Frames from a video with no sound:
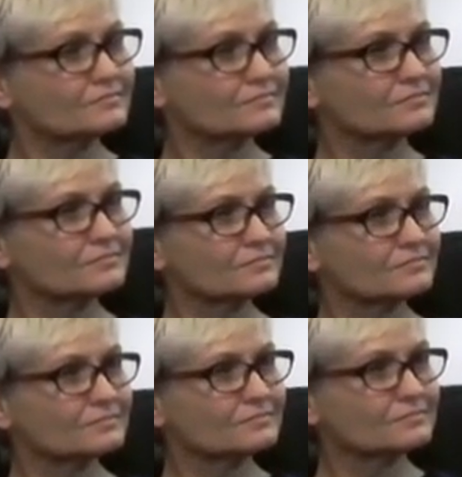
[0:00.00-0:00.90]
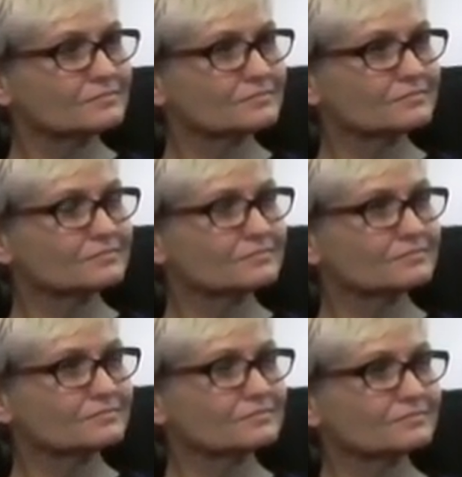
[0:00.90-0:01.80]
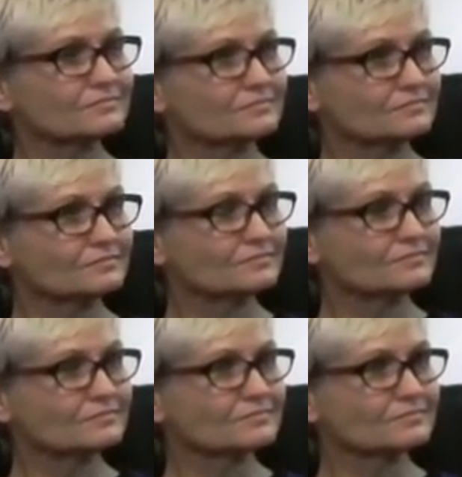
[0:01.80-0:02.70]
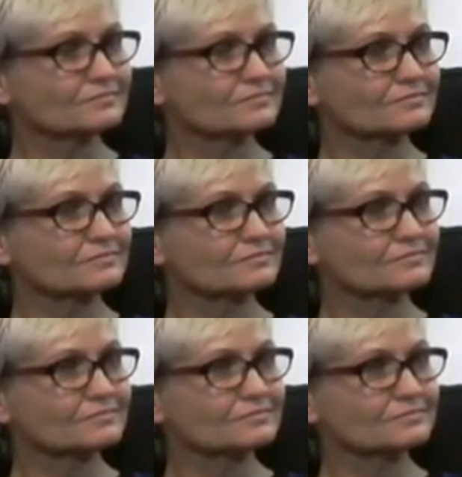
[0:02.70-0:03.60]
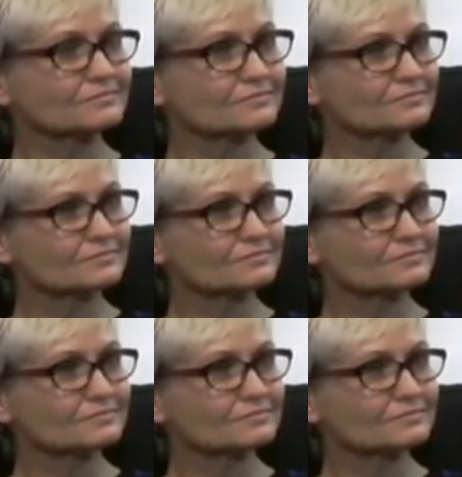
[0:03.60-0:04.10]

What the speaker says: (silent)